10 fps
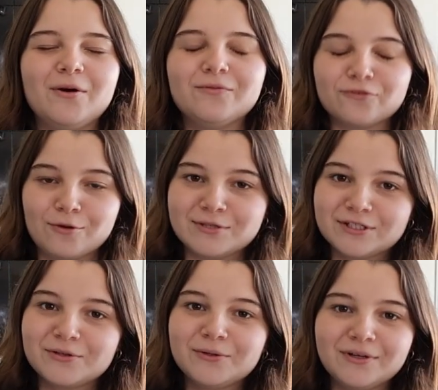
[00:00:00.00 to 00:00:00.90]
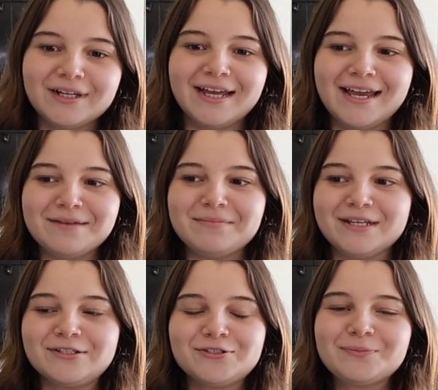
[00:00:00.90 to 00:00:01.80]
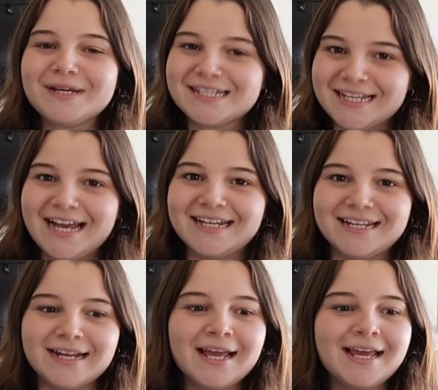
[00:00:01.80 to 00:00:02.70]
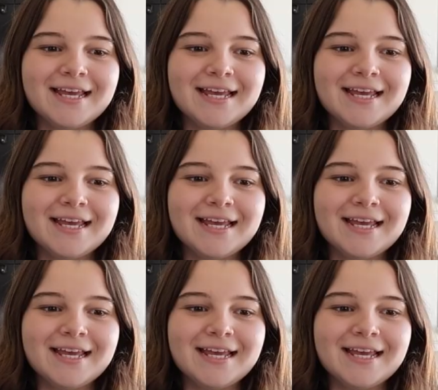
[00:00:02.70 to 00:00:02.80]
home from school and being super excited